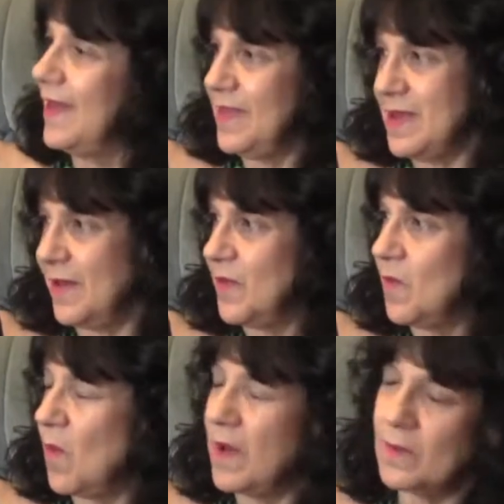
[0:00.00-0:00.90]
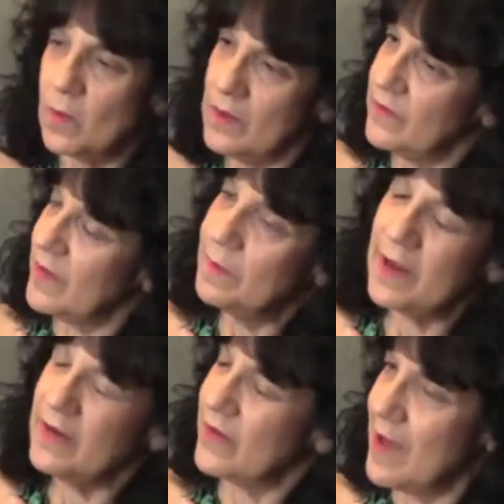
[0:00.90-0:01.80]
and the other one was
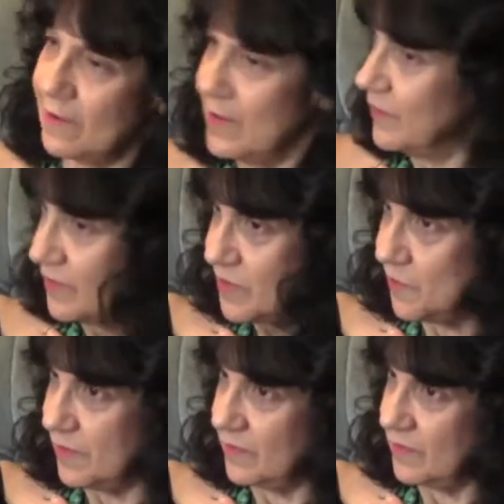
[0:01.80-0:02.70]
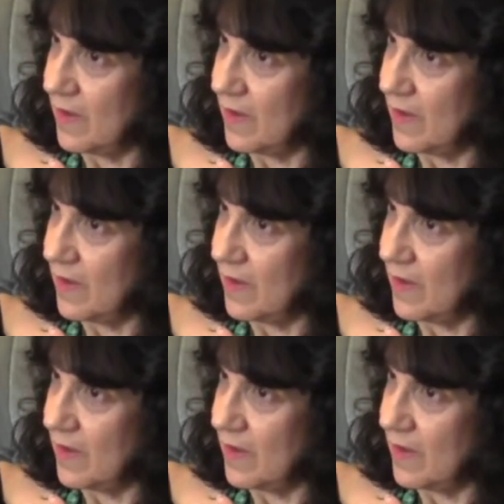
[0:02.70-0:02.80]
inpatient adolescent units.